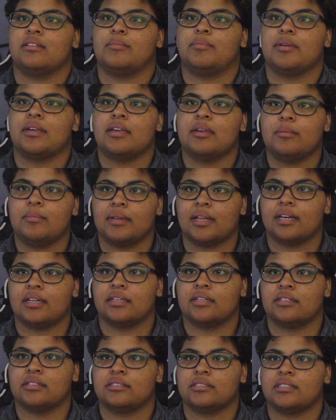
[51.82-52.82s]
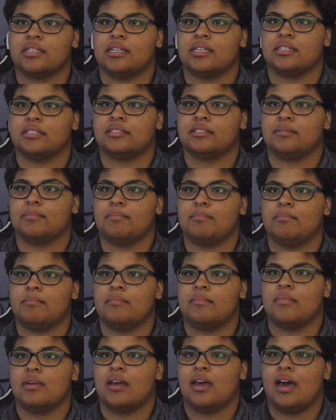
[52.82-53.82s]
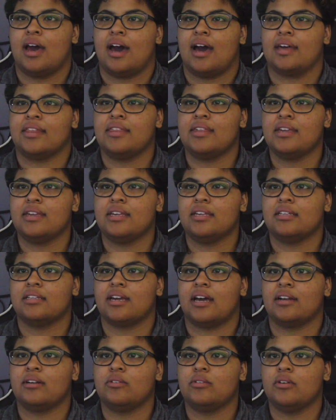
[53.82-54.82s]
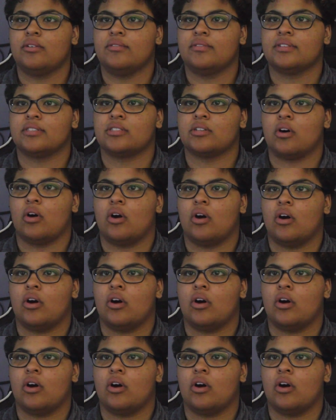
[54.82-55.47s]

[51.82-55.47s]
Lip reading: the Peaky Blinders is, I don't know if it's